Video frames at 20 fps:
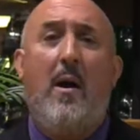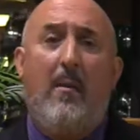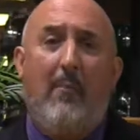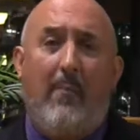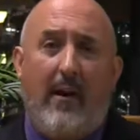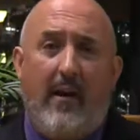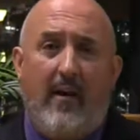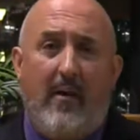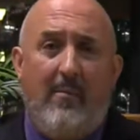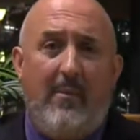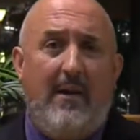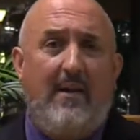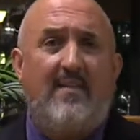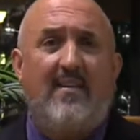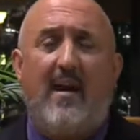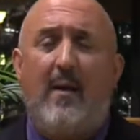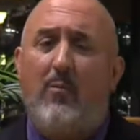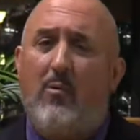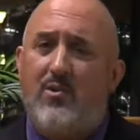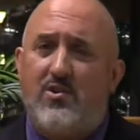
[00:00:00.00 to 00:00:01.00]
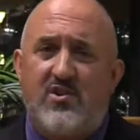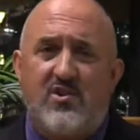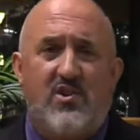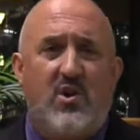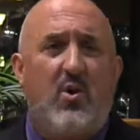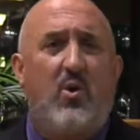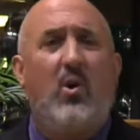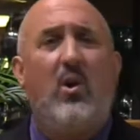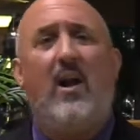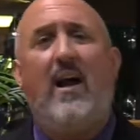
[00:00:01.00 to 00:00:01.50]
But in the meantime, we're
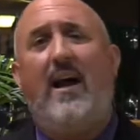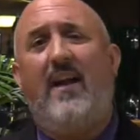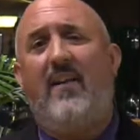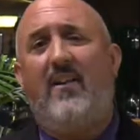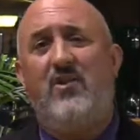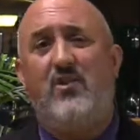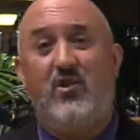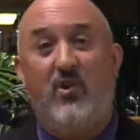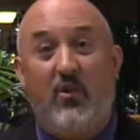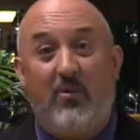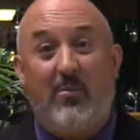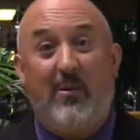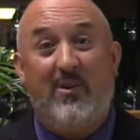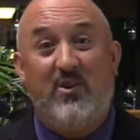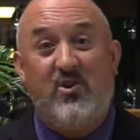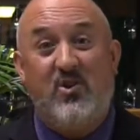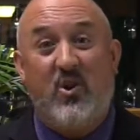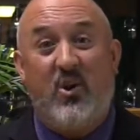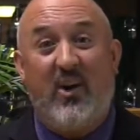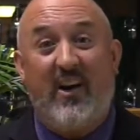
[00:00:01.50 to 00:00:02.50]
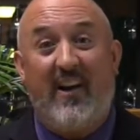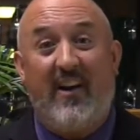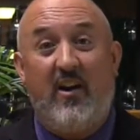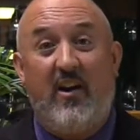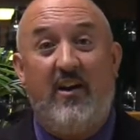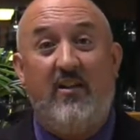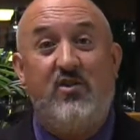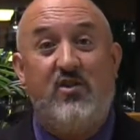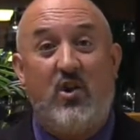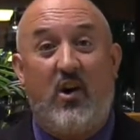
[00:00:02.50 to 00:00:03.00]
so glad that you've been joining,
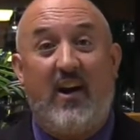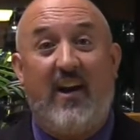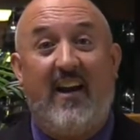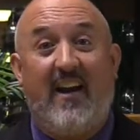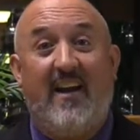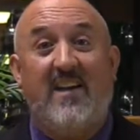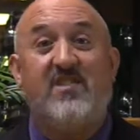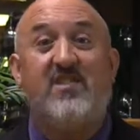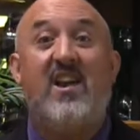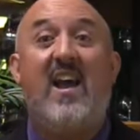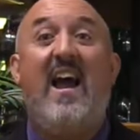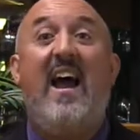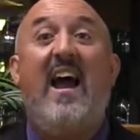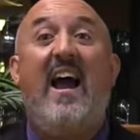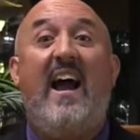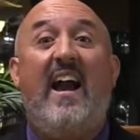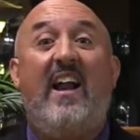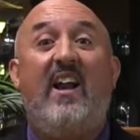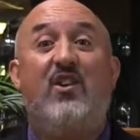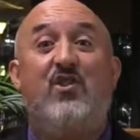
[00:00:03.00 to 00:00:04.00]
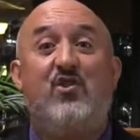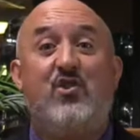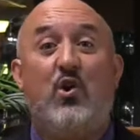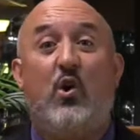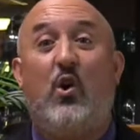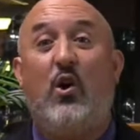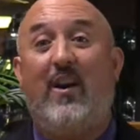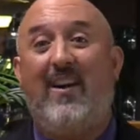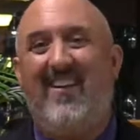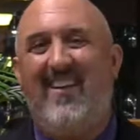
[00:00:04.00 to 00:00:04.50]
joining us and
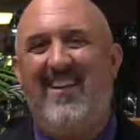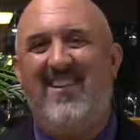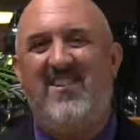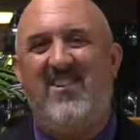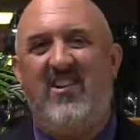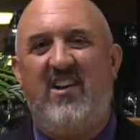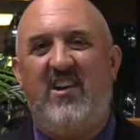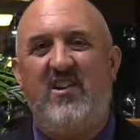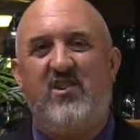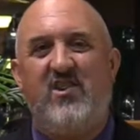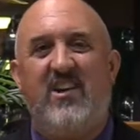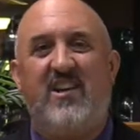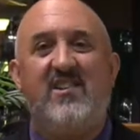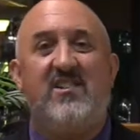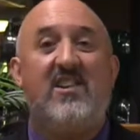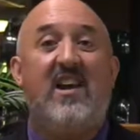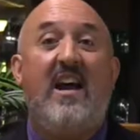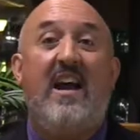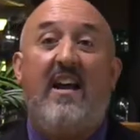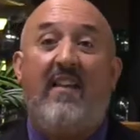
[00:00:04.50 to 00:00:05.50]
enjoying these teachings.